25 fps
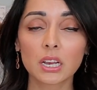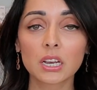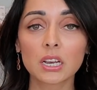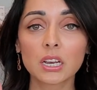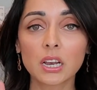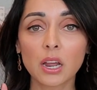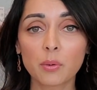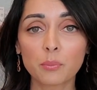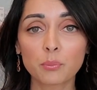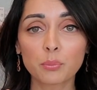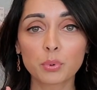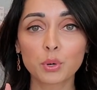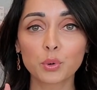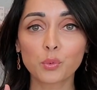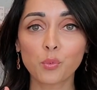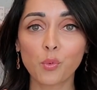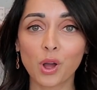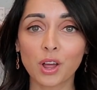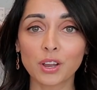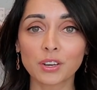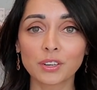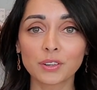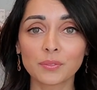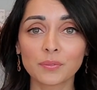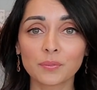Number
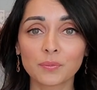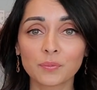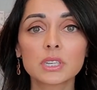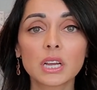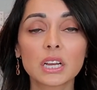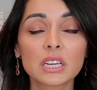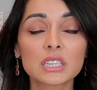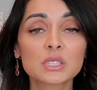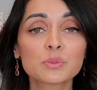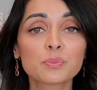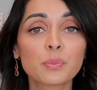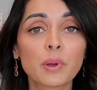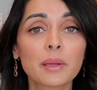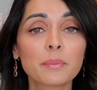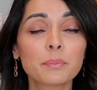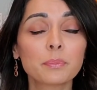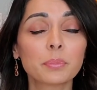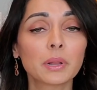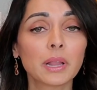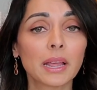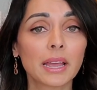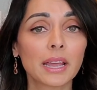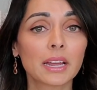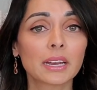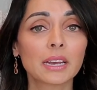1, does my
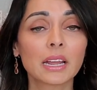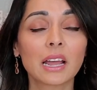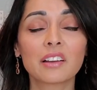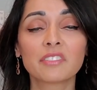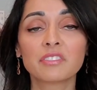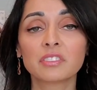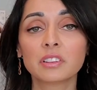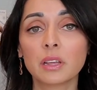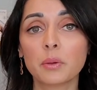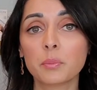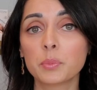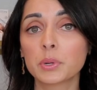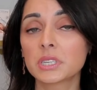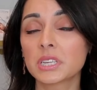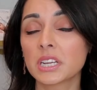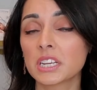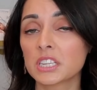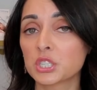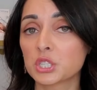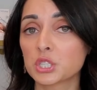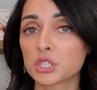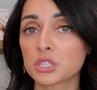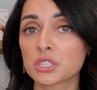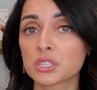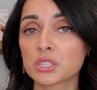plan have
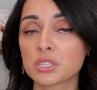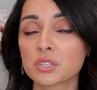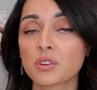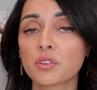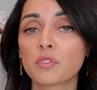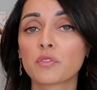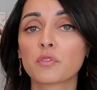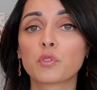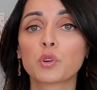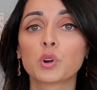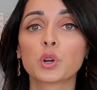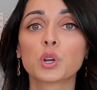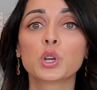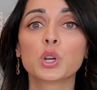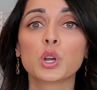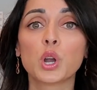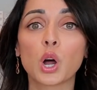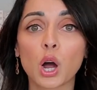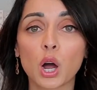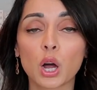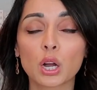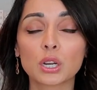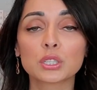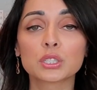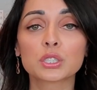limitations for
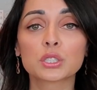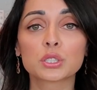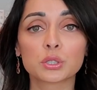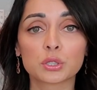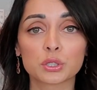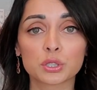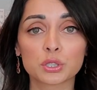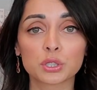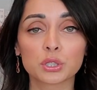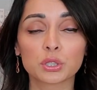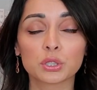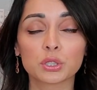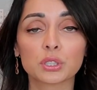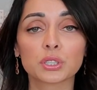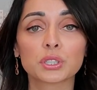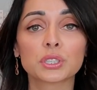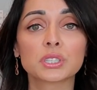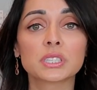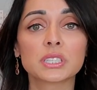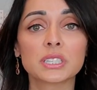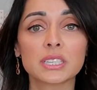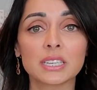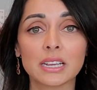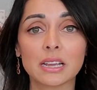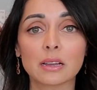
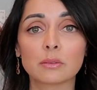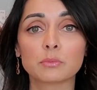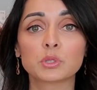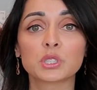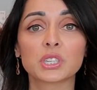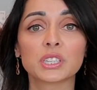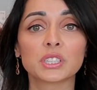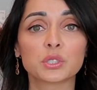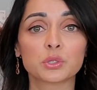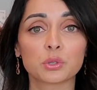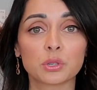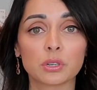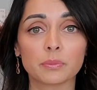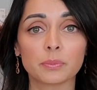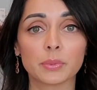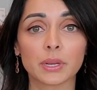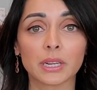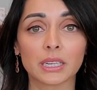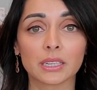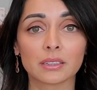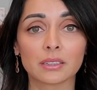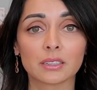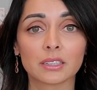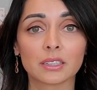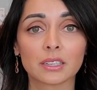non-surgical TMJ
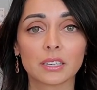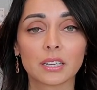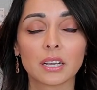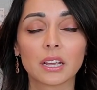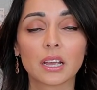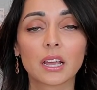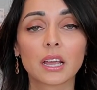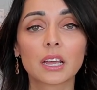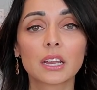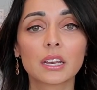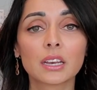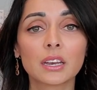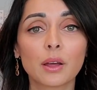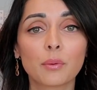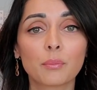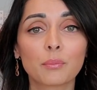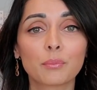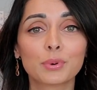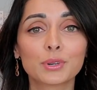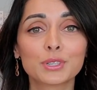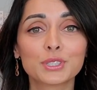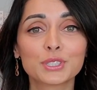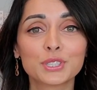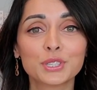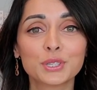treatment?
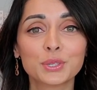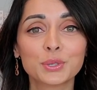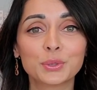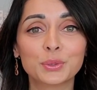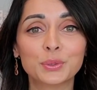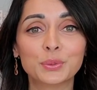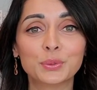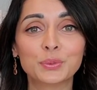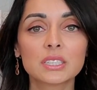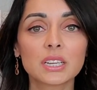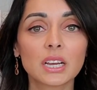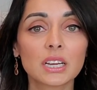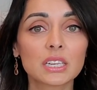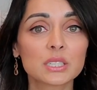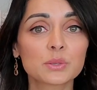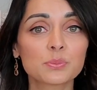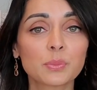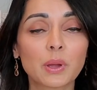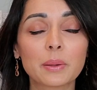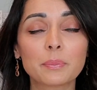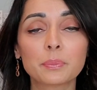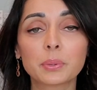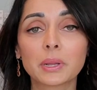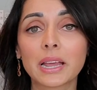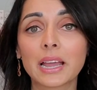Number 2, does
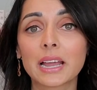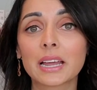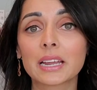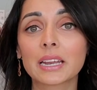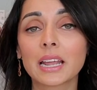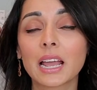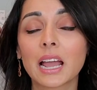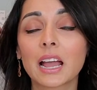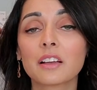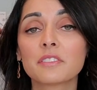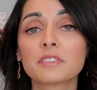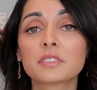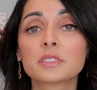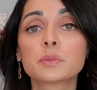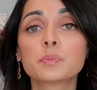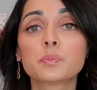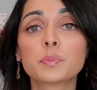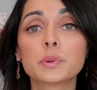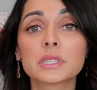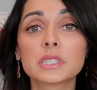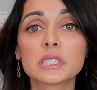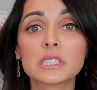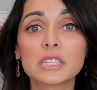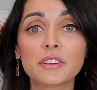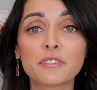my plan have
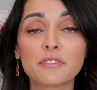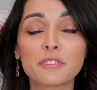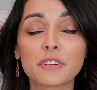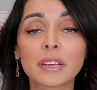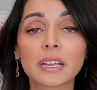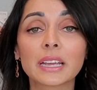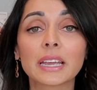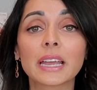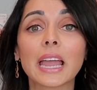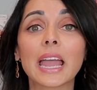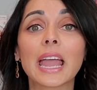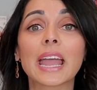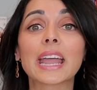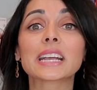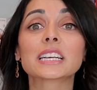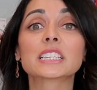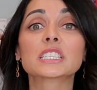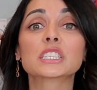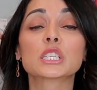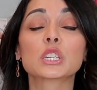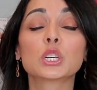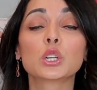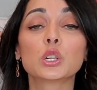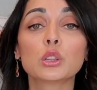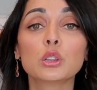specific
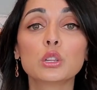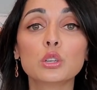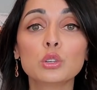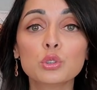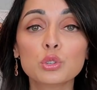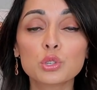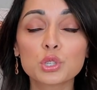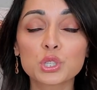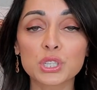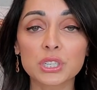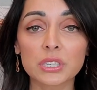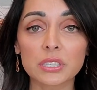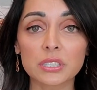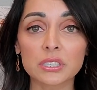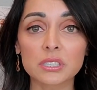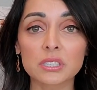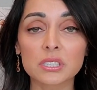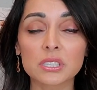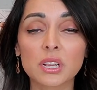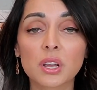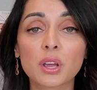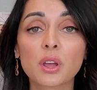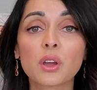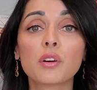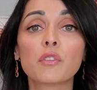
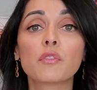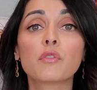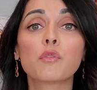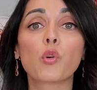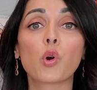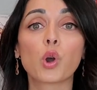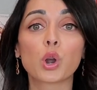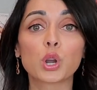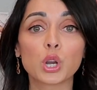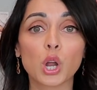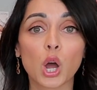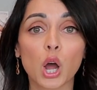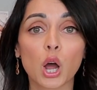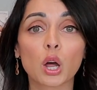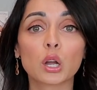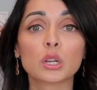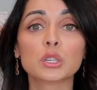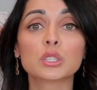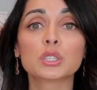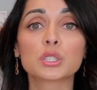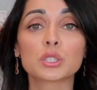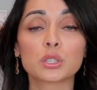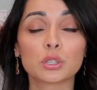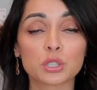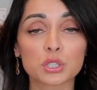exclusions for
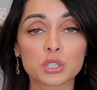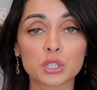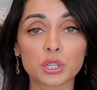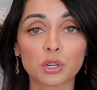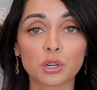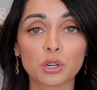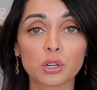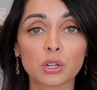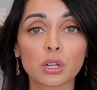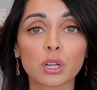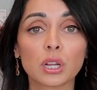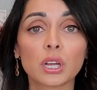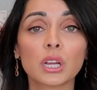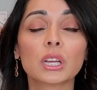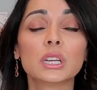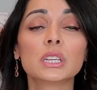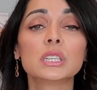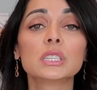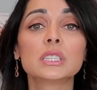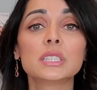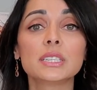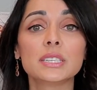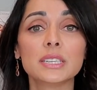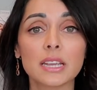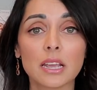non-surgical
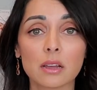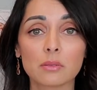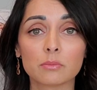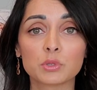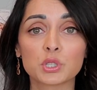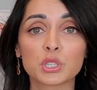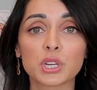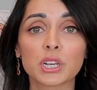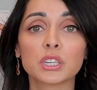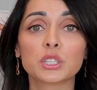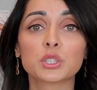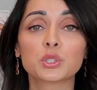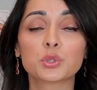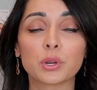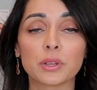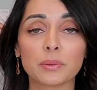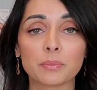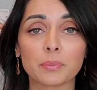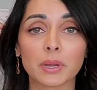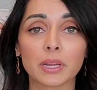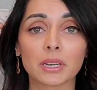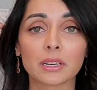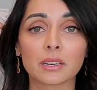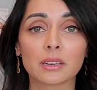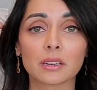TMJ
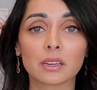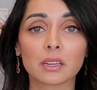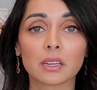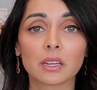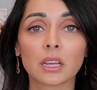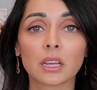treatment?